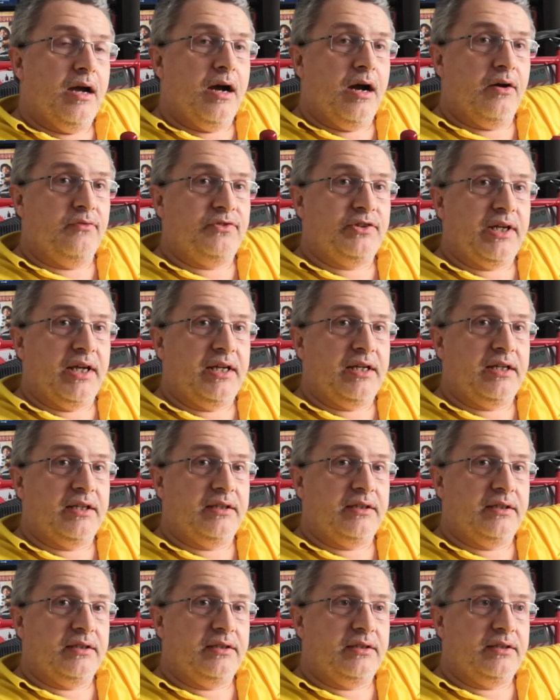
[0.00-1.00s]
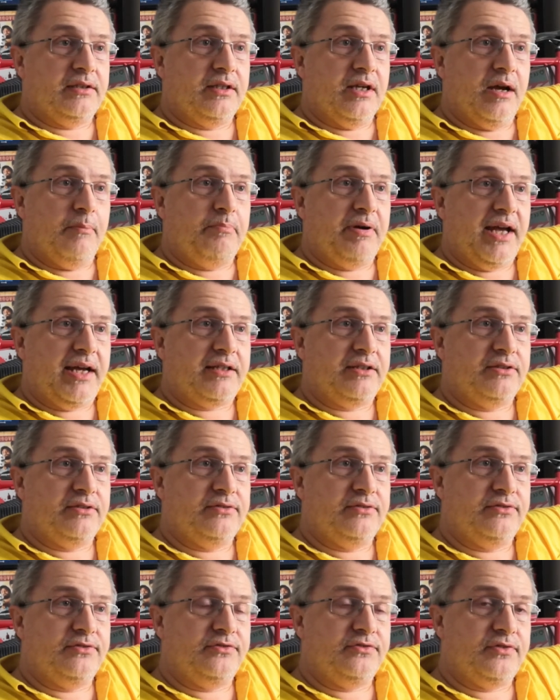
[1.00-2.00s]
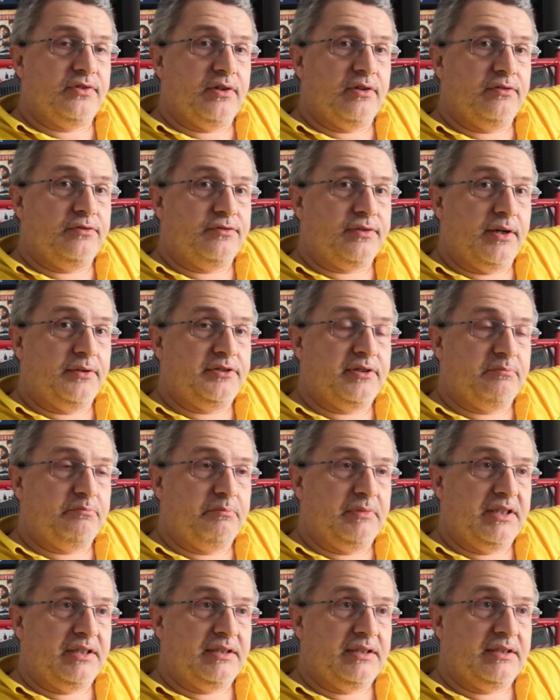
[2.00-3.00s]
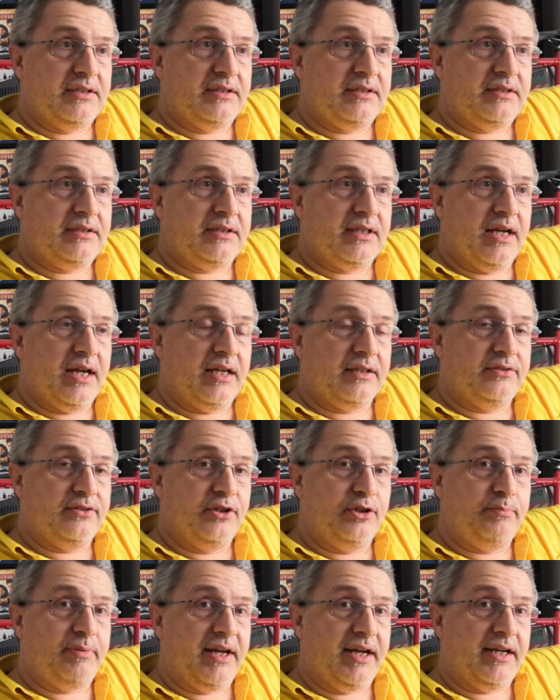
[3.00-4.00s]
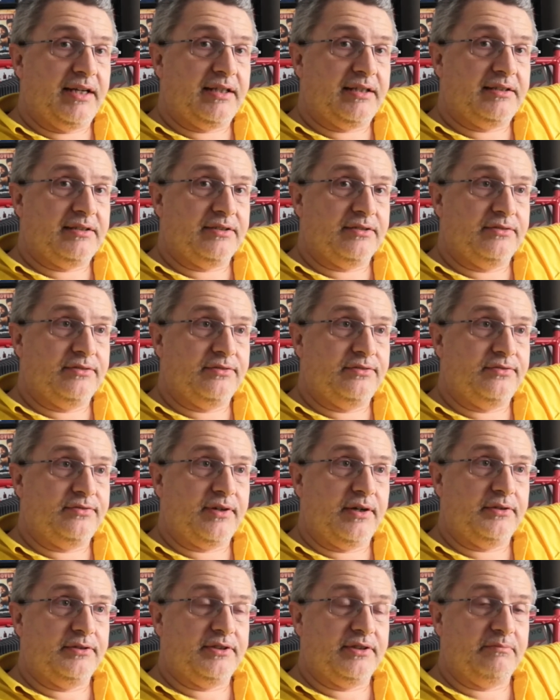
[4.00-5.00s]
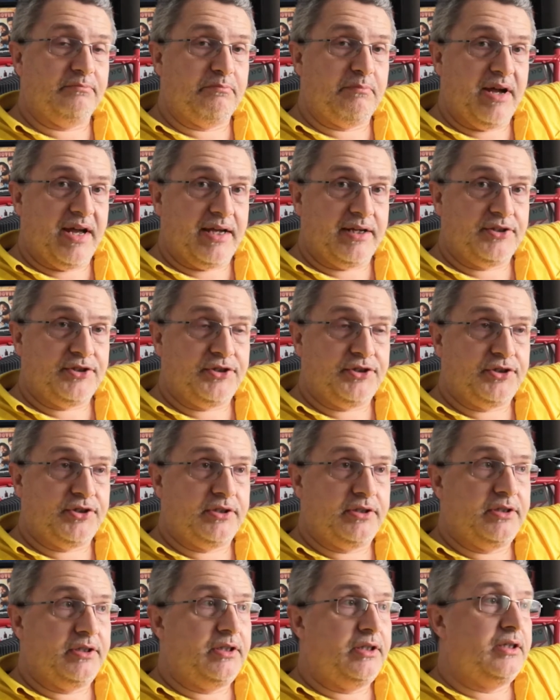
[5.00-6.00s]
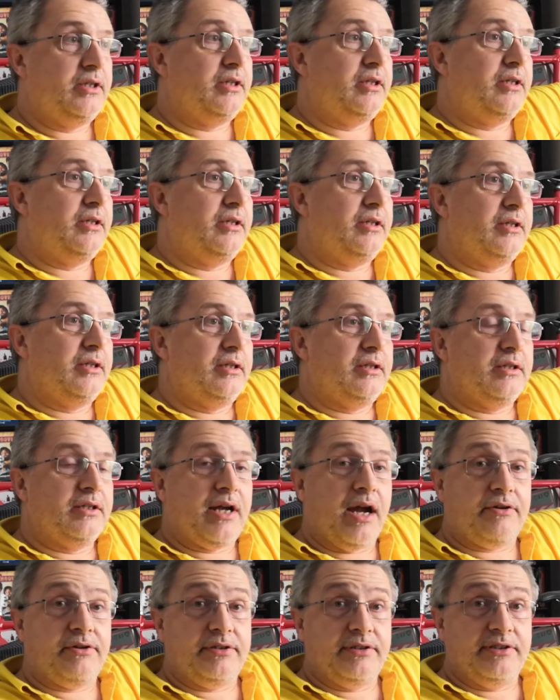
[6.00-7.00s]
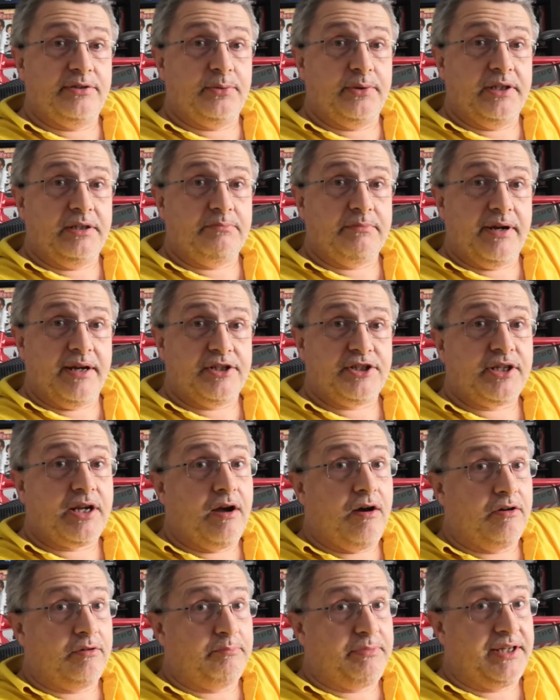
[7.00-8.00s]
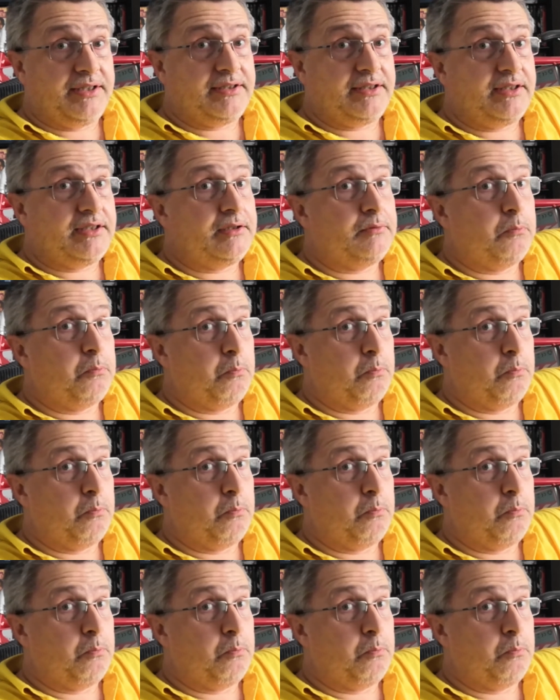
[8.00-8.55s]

I've taken a pack of frozen mince and 2 packs of frozen mash, carrot and sweet mash, Aunt Bessie.